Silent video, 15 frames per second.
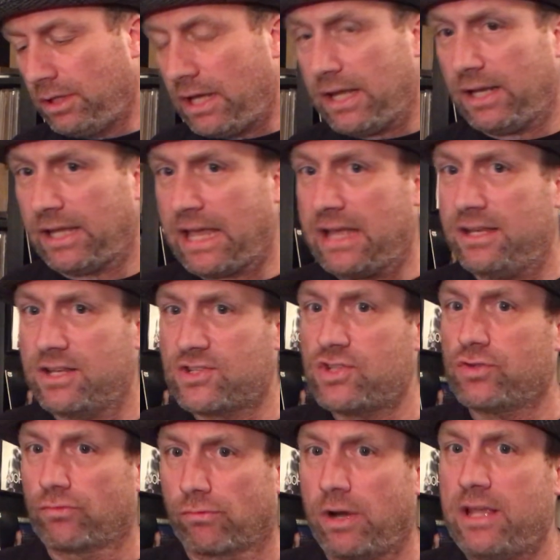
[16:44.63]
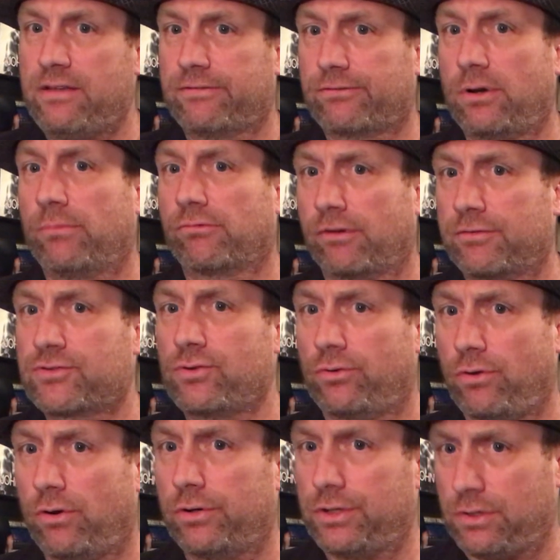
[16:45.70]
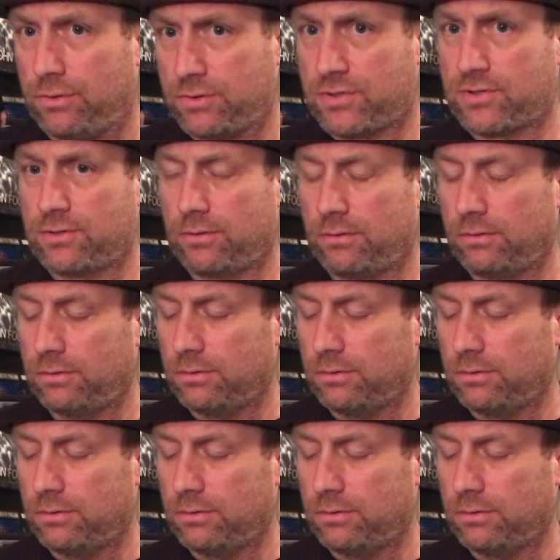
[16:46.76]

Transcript: And again, this is right from Riverstone Audio's